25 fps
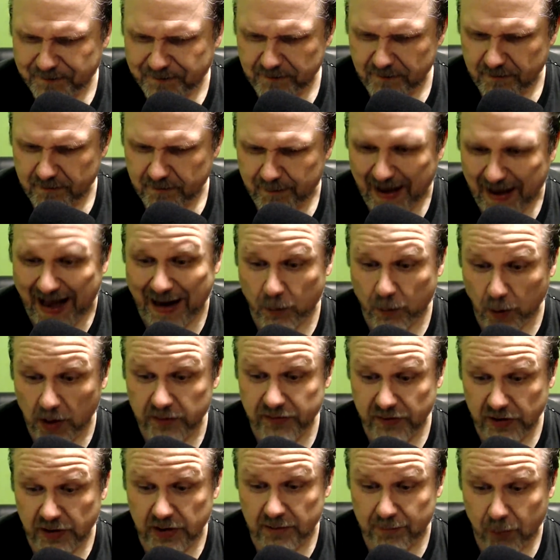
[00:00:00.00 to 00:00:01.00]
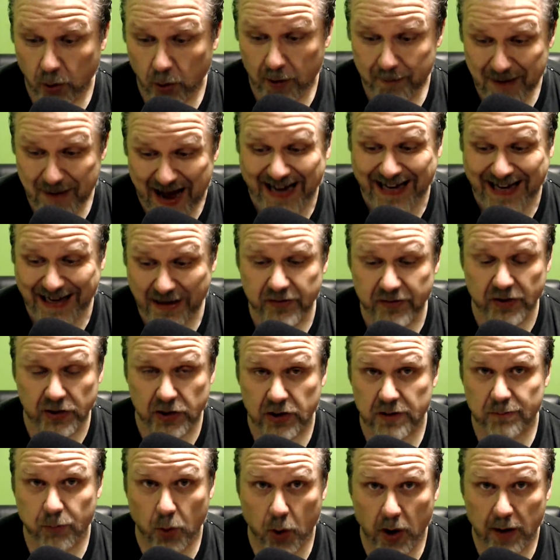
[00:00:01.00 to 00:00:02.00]
Mac was a good boy. Mac is a
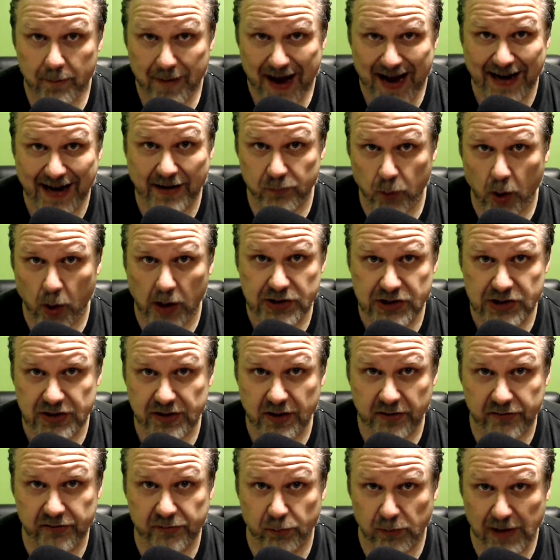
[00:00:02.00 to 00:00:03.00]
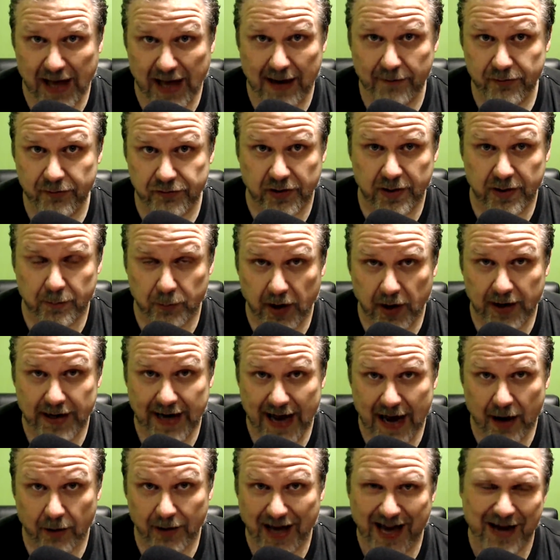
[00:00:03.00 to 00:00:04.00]
good boy. Mac is watching this live stream right
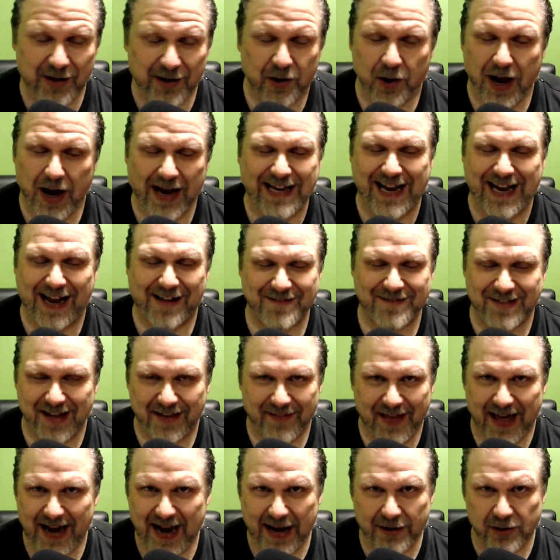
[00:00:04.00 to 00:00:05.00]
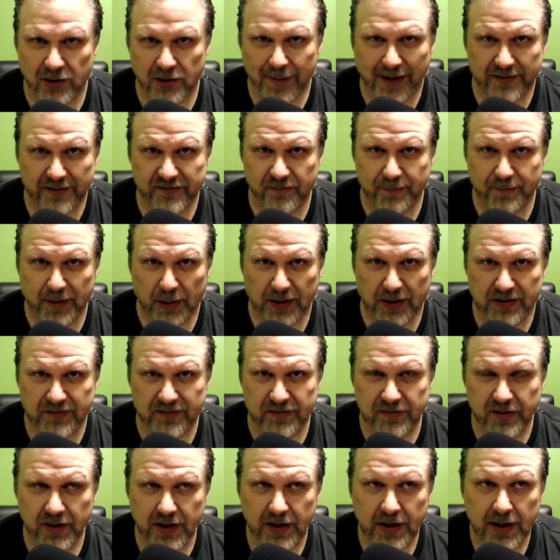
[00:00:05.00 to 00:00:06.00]
now. I don't know. I can't say that. I don't know about spirits.
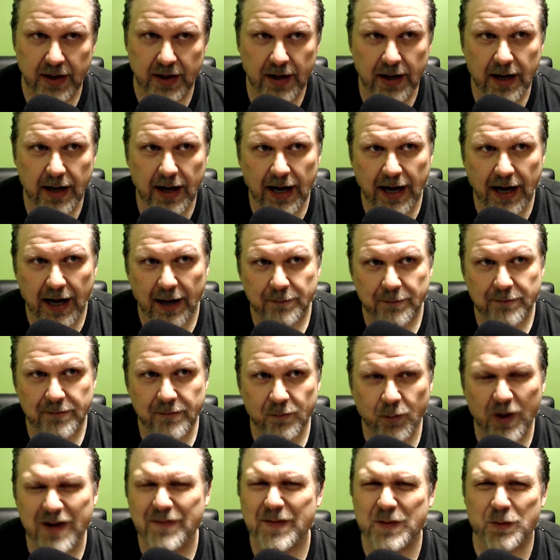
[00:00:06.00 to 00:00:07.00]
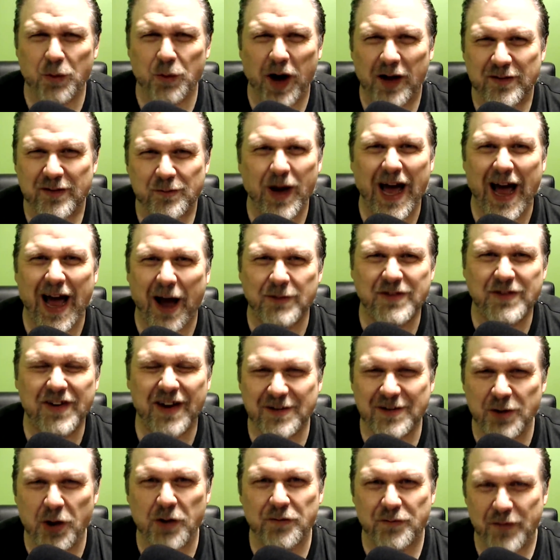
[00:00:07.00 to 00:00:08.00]
What if he was? Well,
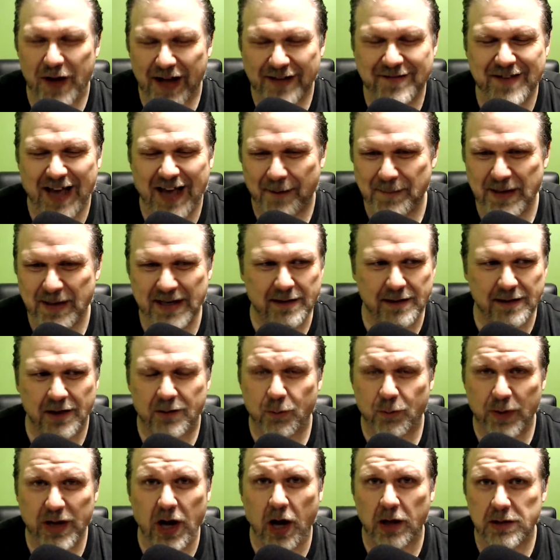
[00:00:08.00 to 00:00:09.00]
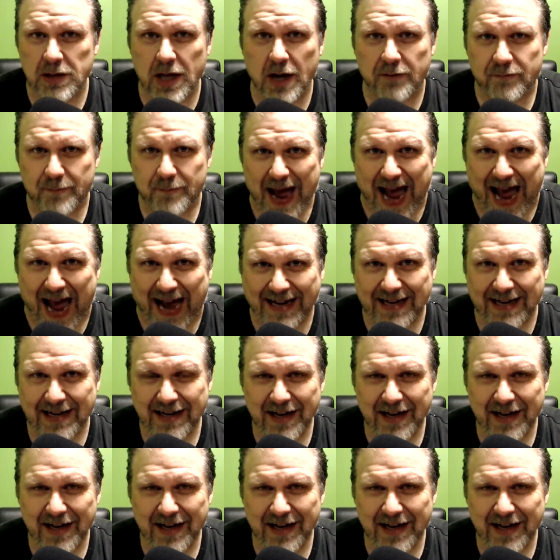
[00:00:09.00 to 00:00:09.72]
no offense. I mean, look, we all love Mac.